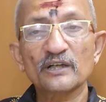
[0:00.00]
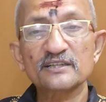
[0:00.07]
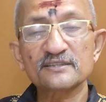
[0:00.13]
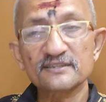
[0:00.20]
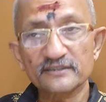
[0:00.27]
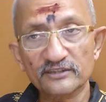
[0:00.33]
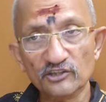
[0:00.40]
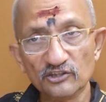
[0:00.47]

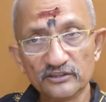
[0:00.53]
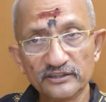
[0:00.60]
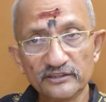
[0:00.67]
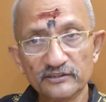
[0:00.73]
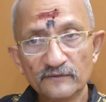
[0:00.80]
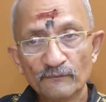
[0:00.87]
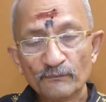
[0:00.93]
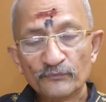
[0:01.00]
and sit on
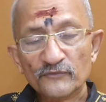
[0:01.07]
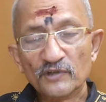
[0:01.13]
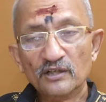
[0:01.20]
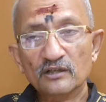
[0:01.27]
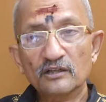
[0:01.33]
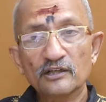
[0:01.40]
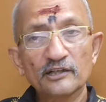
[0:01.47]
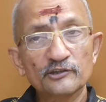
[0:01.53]
it.
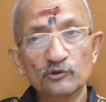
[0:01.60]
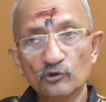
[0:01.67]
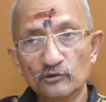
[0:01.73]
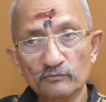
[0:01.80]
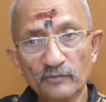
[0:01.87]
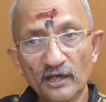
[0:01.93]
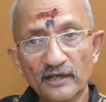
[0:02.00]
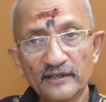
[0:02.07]

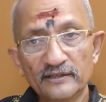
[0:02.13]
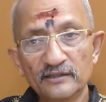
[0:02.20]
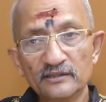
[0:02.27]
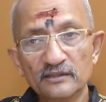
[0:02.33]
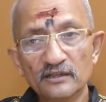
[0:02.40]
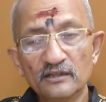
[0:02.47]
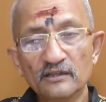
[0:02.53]
Don't buy,